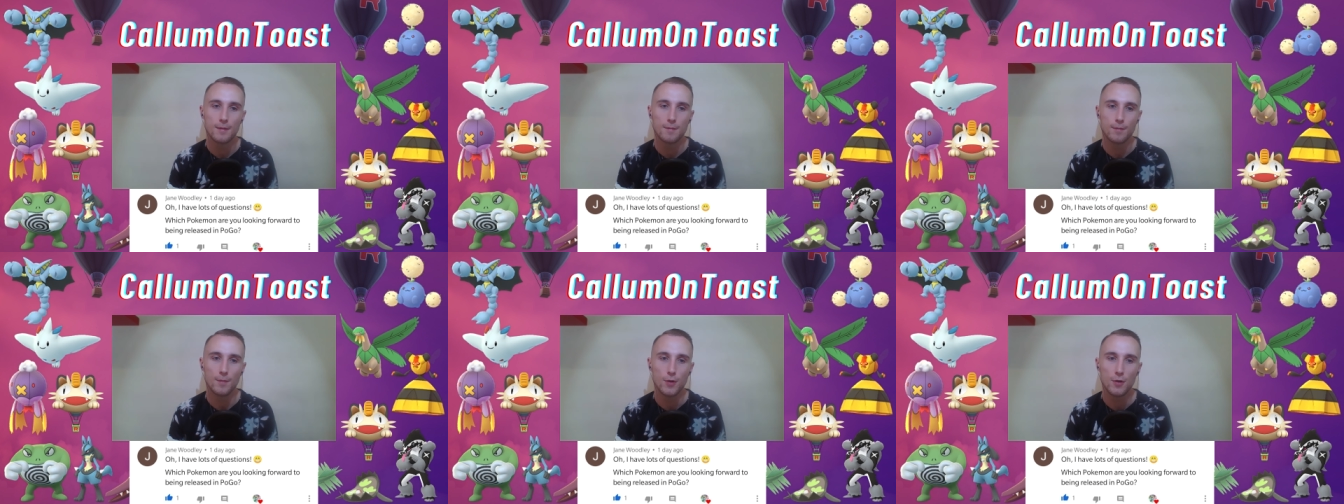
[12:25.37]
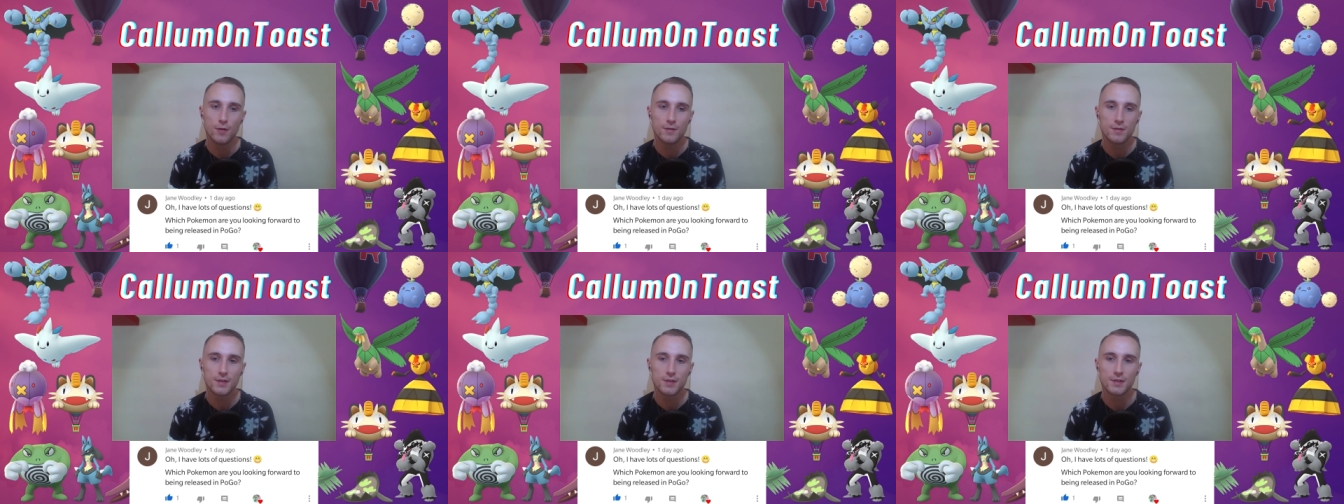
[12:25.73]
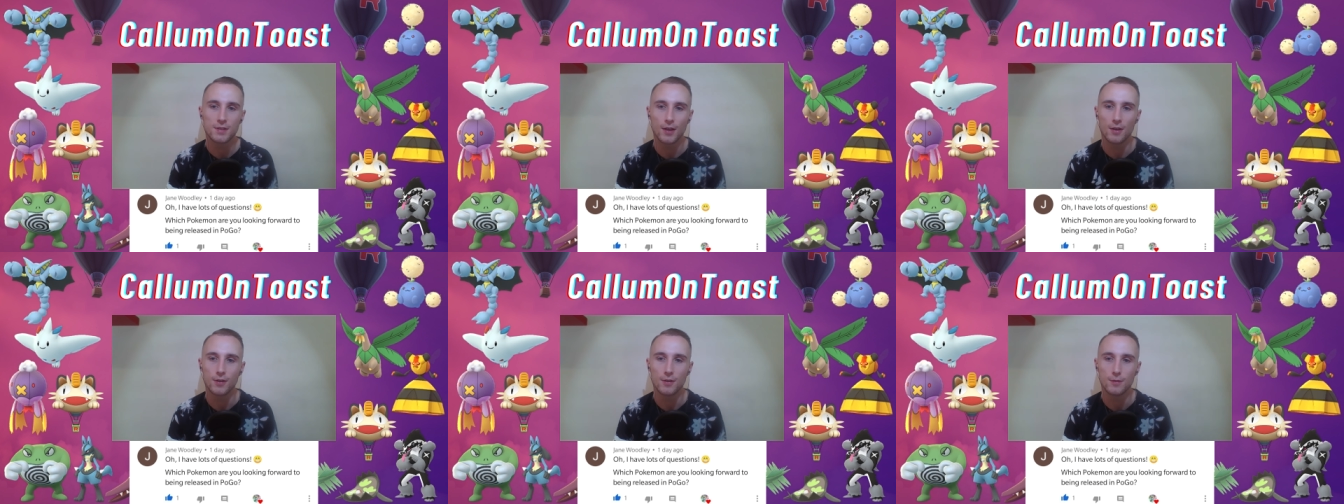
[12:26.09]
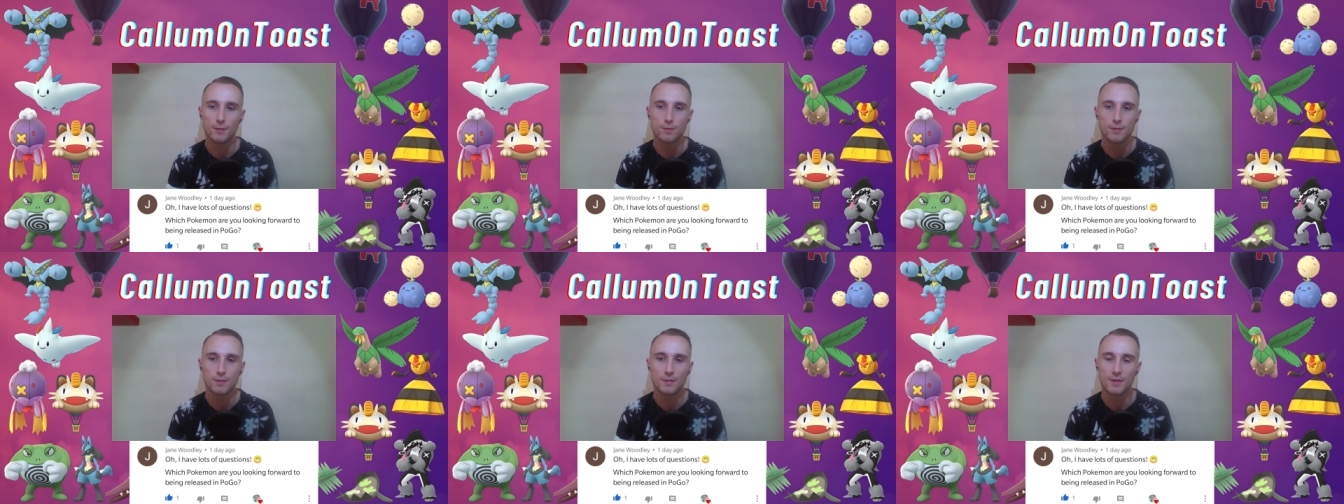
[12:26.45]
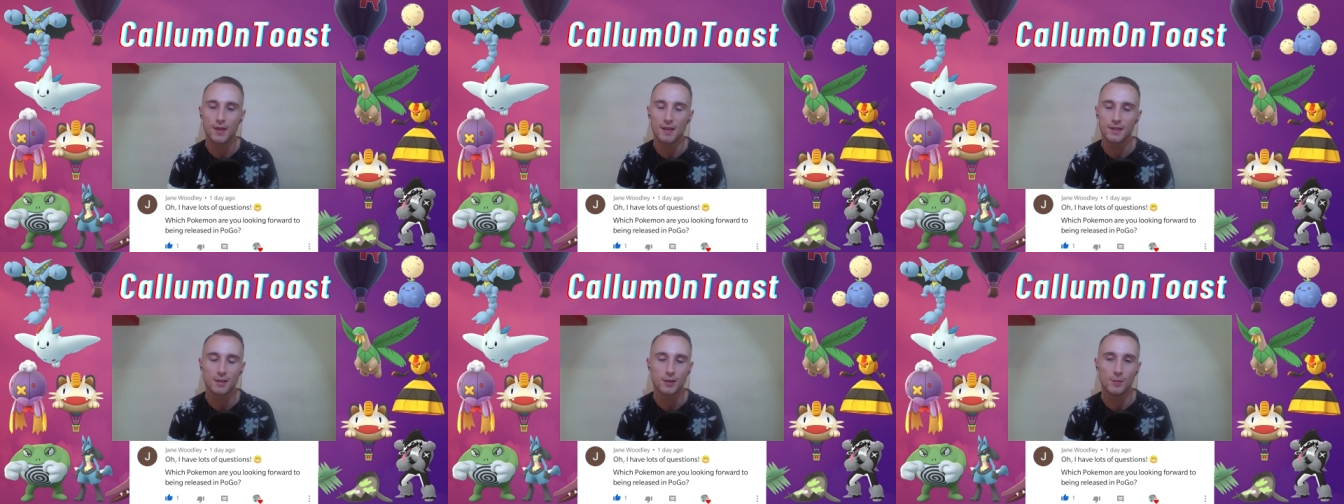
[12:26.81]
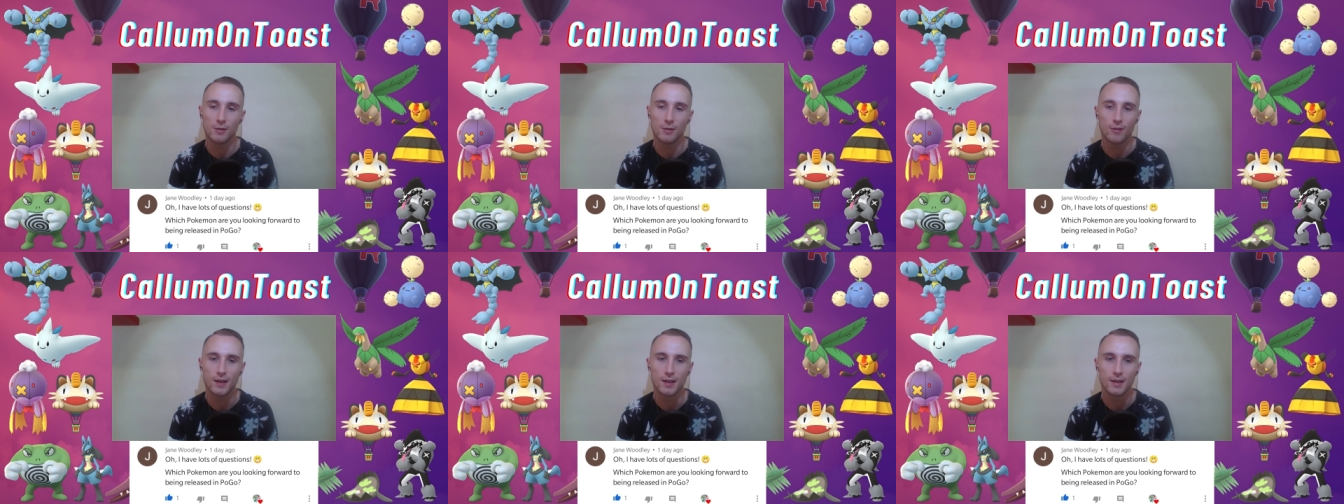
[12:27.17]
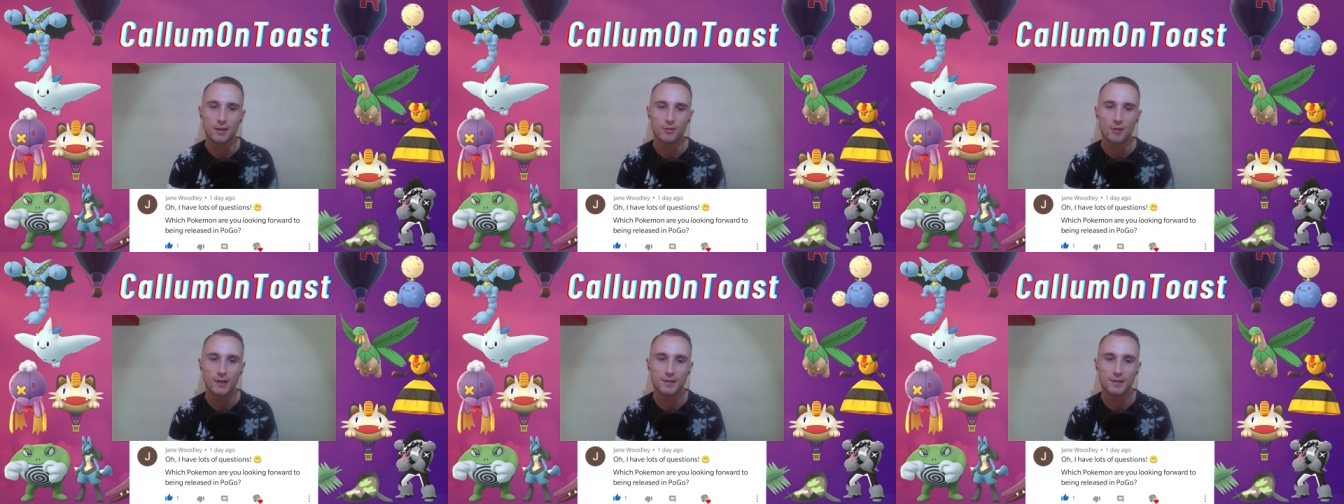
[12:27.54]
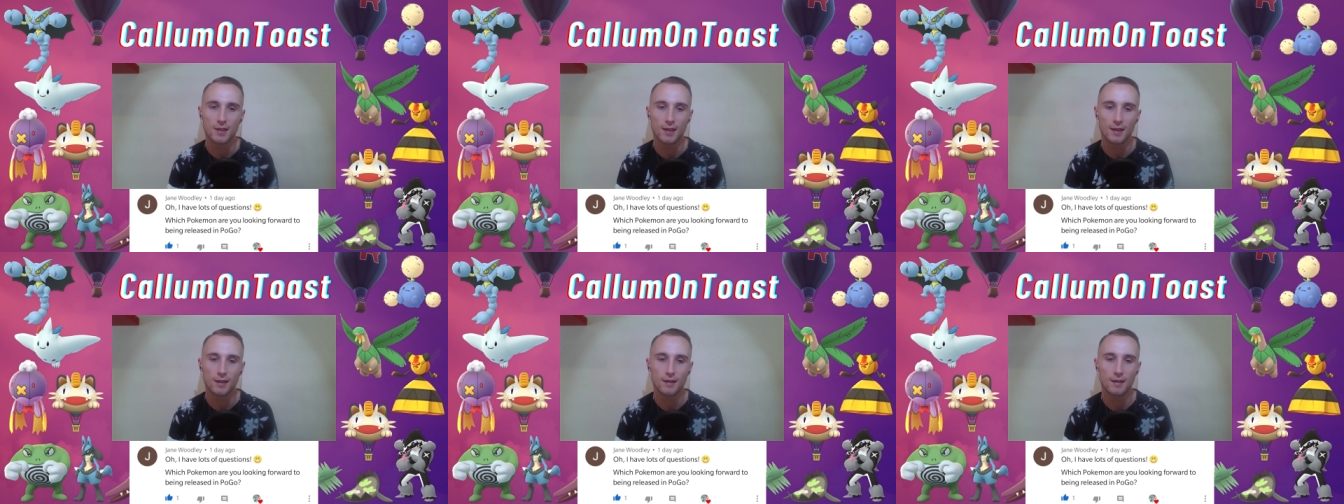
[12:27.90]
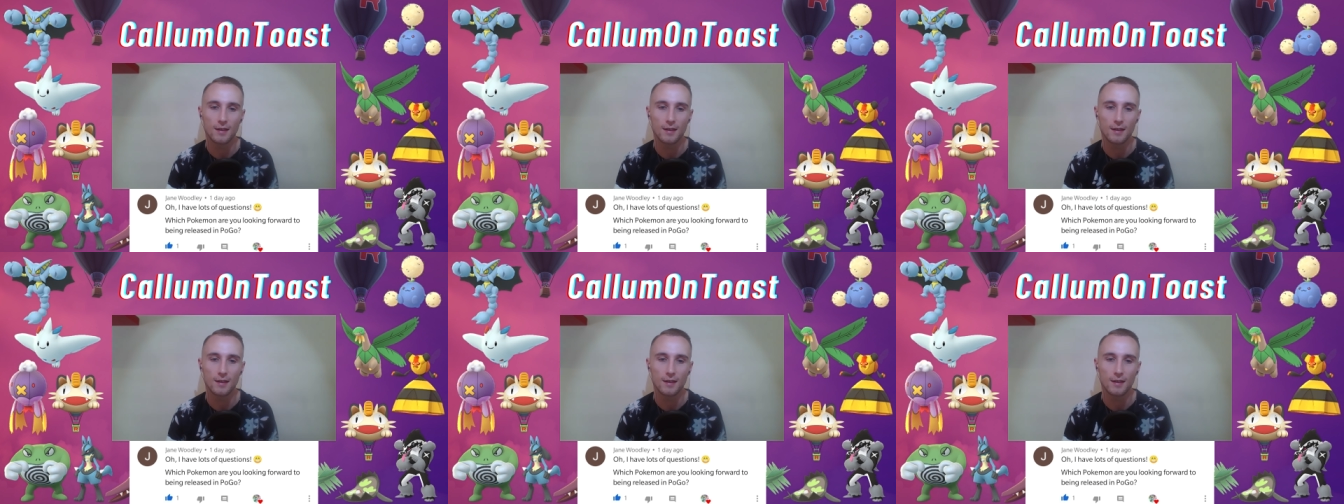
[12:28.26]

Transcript: moves, so that's going to be really interesting.